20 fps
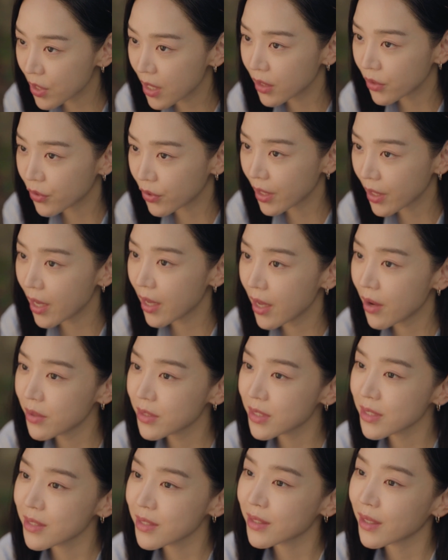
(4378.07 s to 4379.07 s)
saying that if
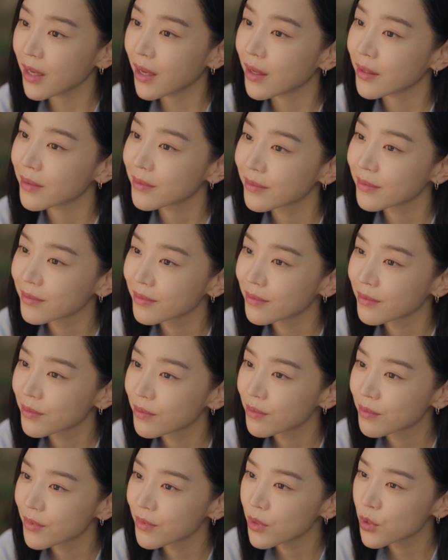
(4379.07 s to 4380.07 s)
both parties give each
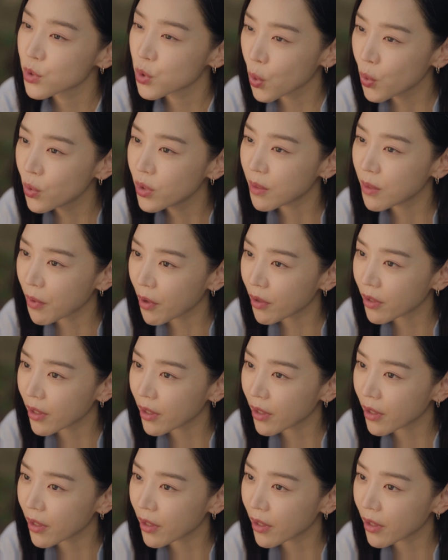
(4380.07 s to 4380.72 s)
other enough time and